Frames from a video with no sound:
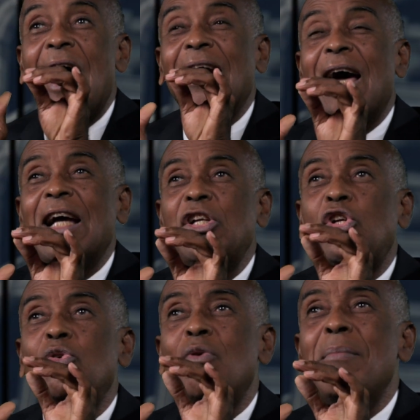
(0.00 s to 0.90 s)
And I
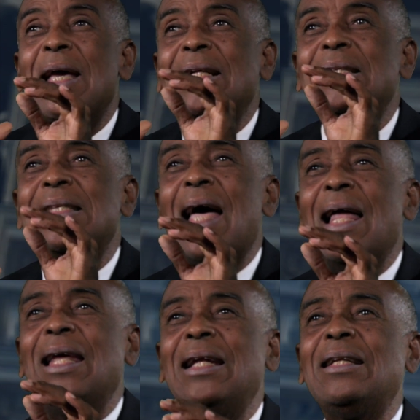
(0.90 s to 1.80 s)
should remain
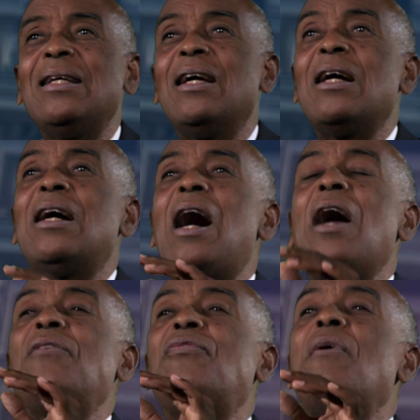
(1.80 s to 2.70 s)
silent?
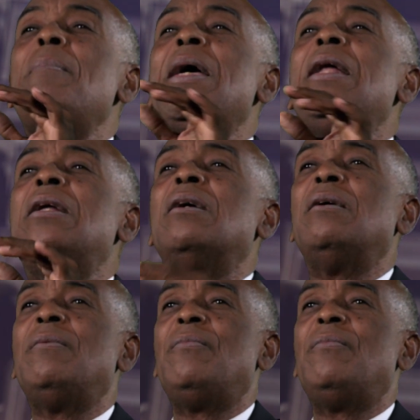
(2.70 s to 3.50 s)
God forbid.